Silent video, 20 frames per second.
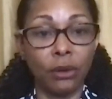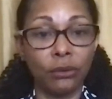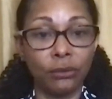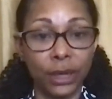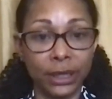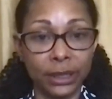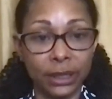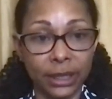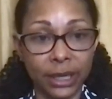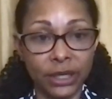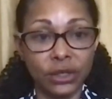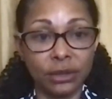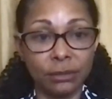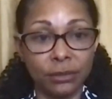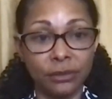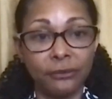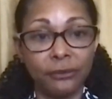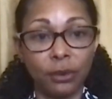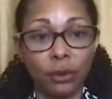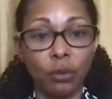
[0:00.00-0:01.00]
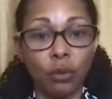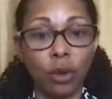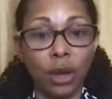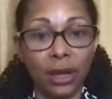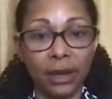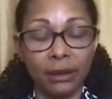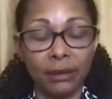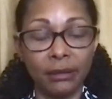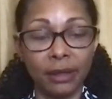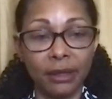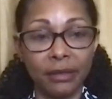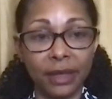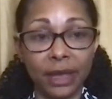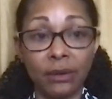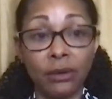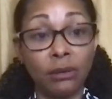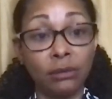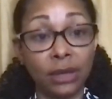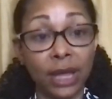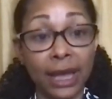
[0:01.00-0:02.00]
own regulation before one that
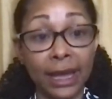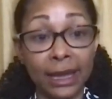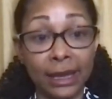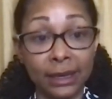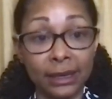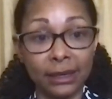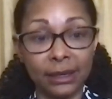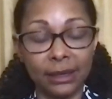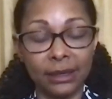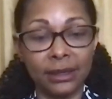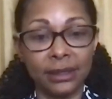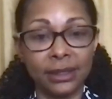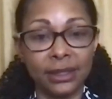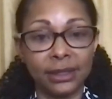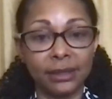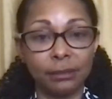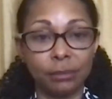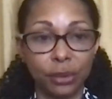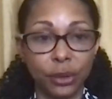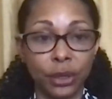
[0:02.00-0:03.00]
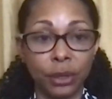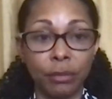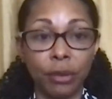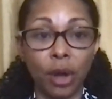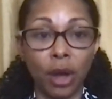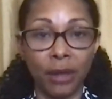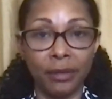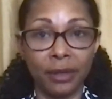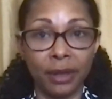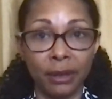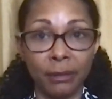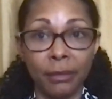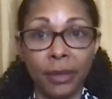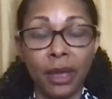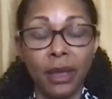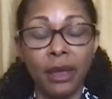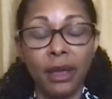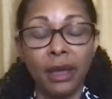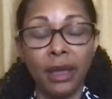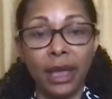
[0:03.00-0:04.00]
they don't like is put upon them.
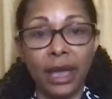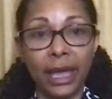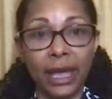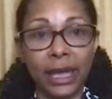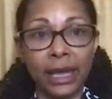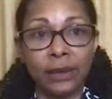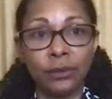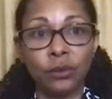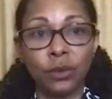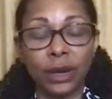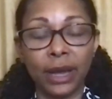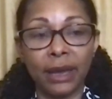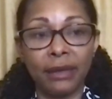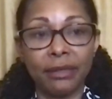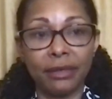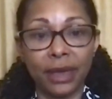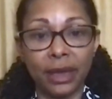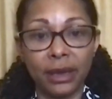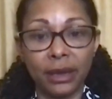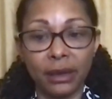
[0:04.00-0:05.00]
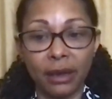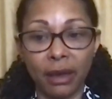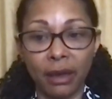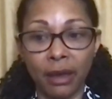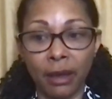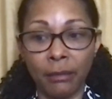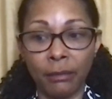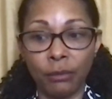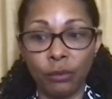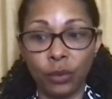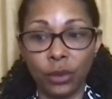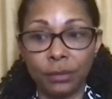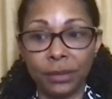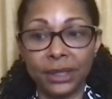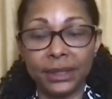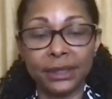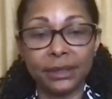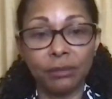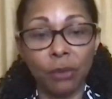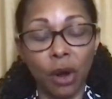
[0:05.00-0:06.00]
And what I think would
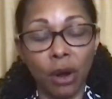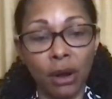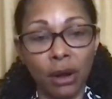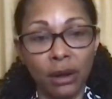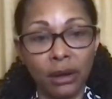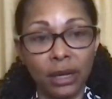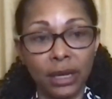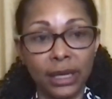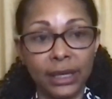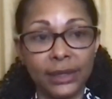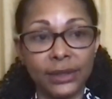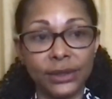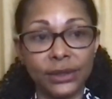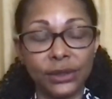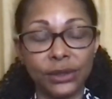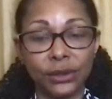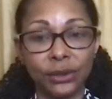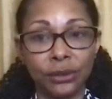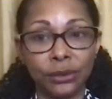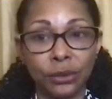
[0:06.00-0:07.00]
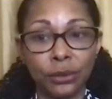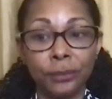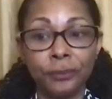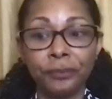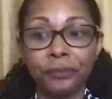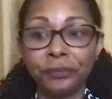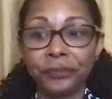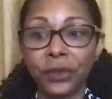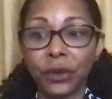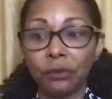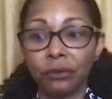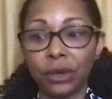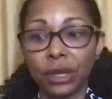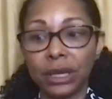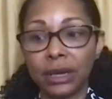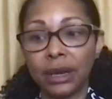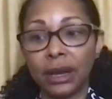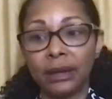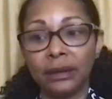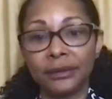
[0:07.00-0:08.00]
be smart is to
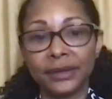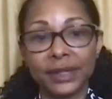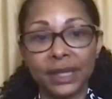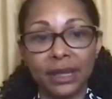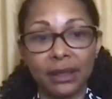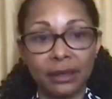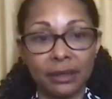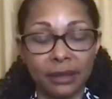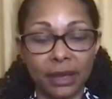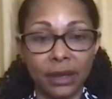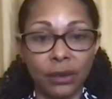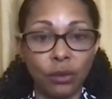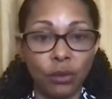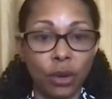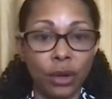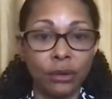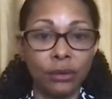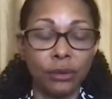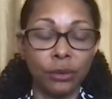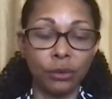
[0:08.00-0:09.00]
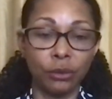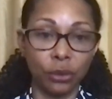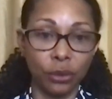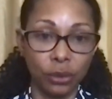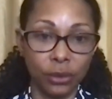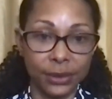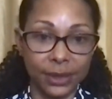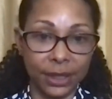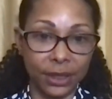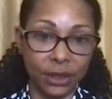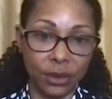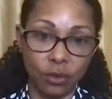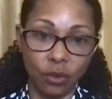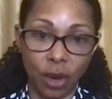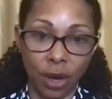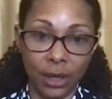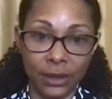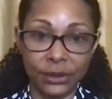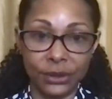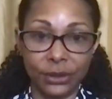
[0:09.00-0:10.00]
really kind of sit and think, what are the rules that you
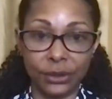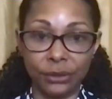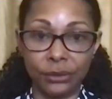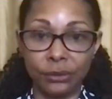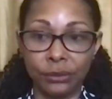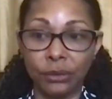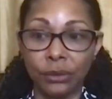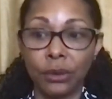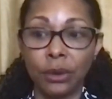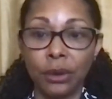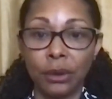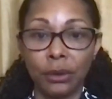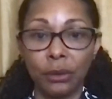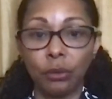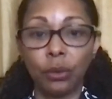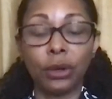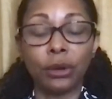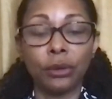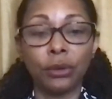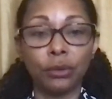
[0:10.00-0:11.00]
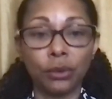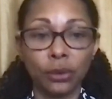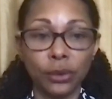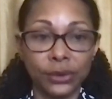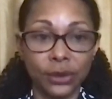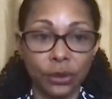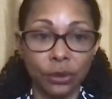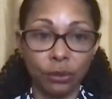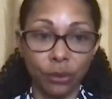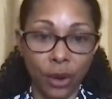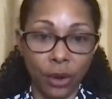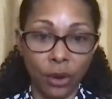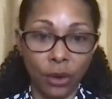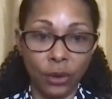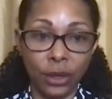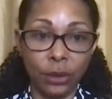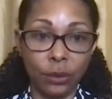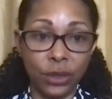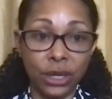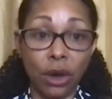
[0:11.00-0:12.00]
want to, what are the rules of the
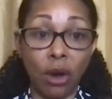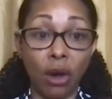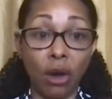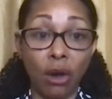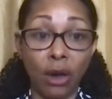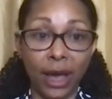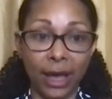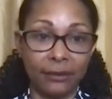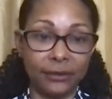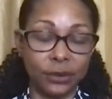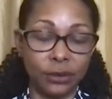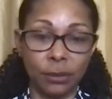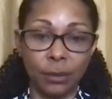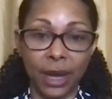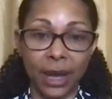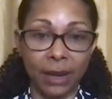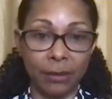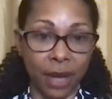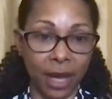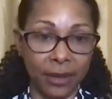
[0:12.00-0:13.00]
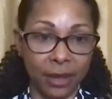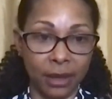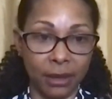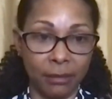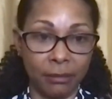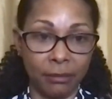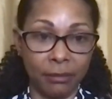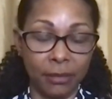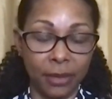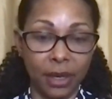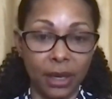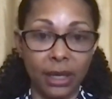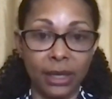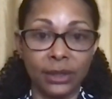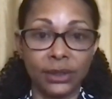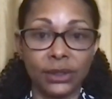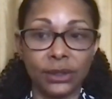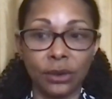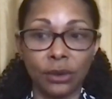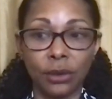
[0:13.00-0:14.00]
road? And we all have to abide by them.
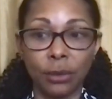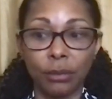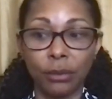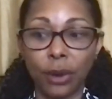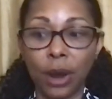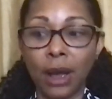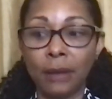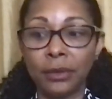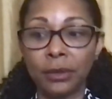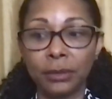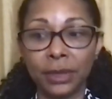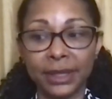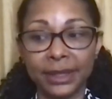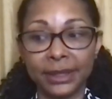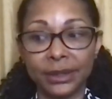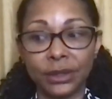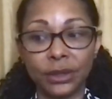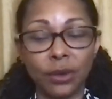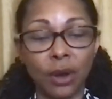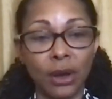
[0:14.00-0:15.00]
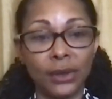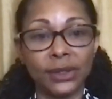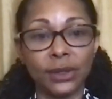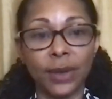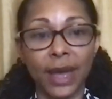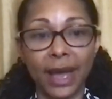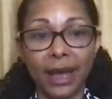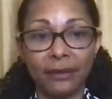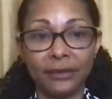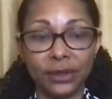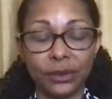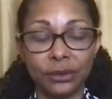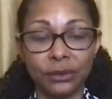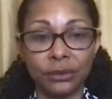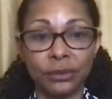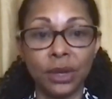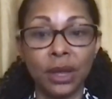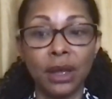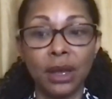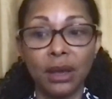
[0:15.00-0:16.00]
And so the problem is that you also have
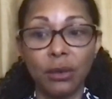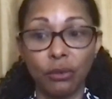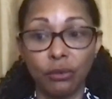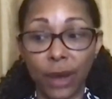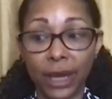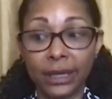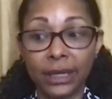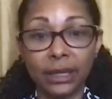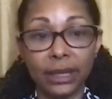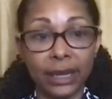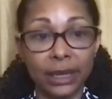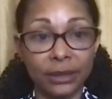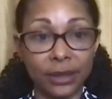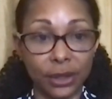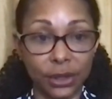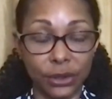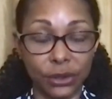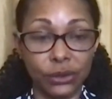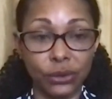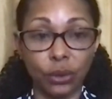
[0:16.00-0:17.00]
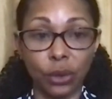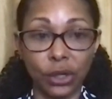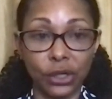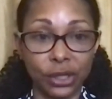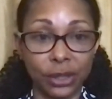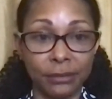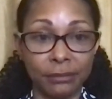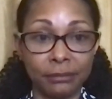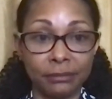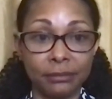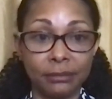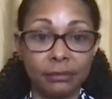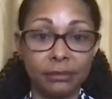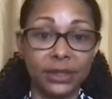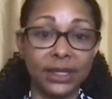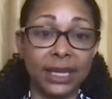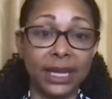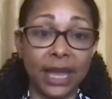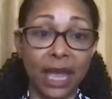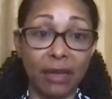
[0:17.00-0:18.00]
to regulate the consortium
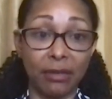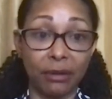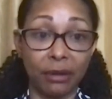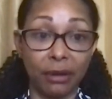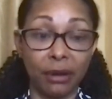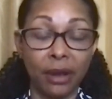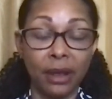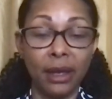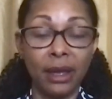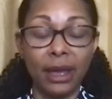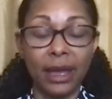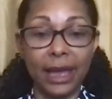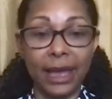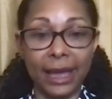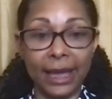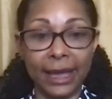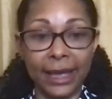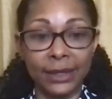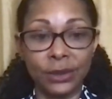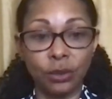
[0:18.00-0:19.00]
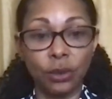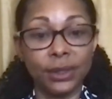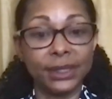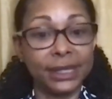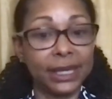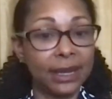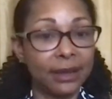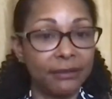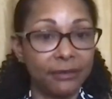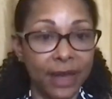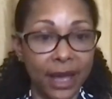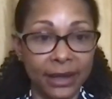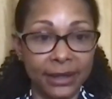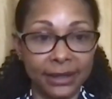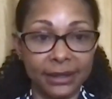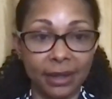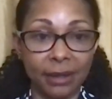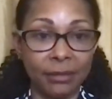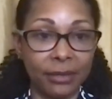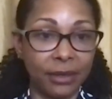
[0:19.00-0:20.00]
together. And we'll see if that
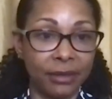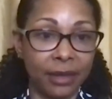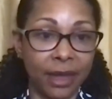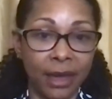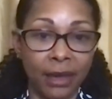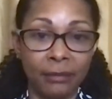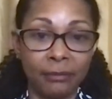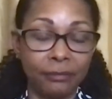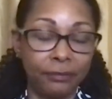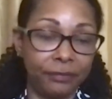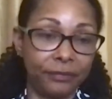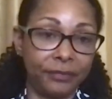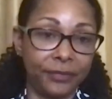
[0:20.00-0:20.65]
is something that